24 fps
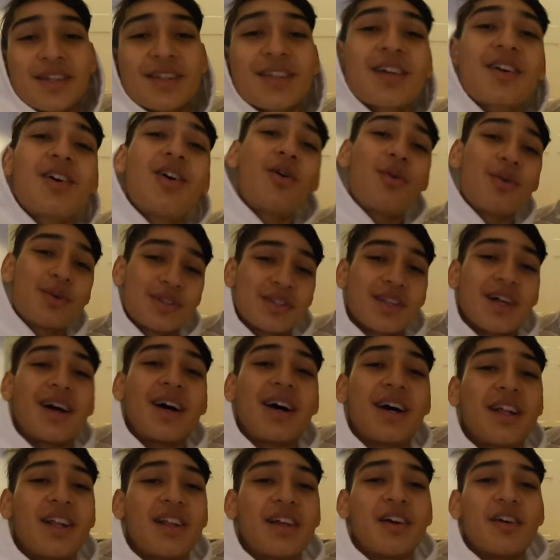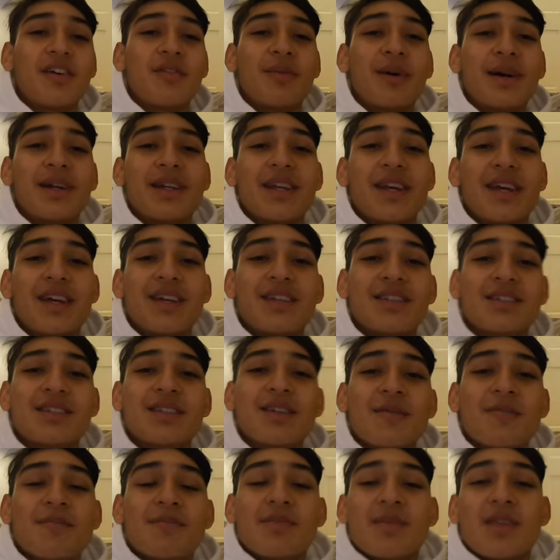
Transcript: It's like always the highlight of my days.